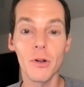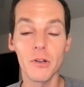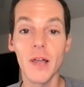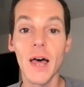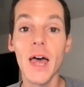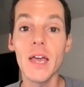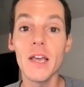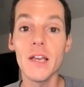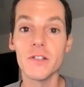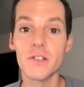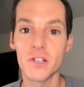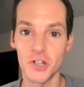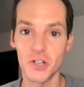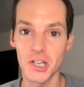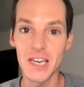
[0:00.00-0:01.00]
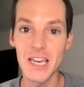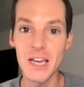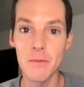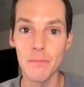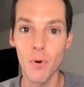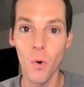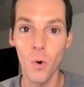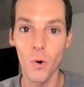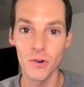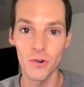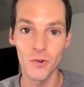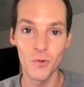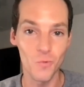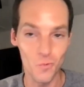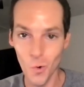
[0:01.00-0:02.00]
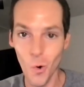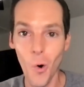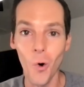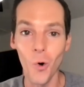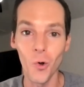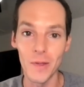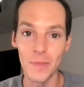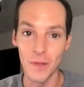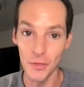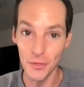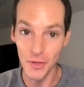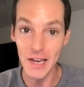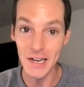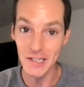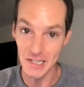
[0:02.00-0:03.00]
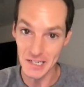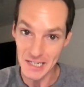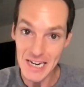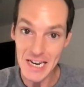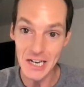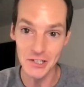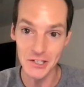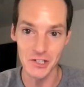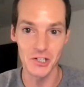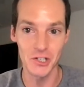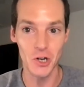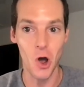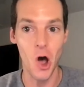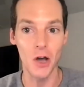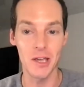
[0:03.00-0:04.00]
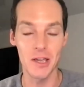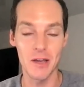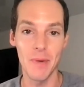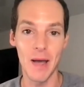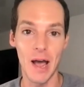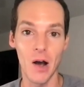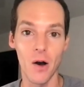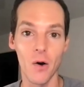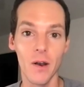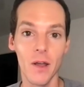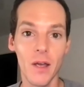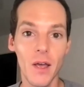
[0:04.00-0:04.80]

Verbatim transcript: plays such a key important role in the things that Tiah is just talking about.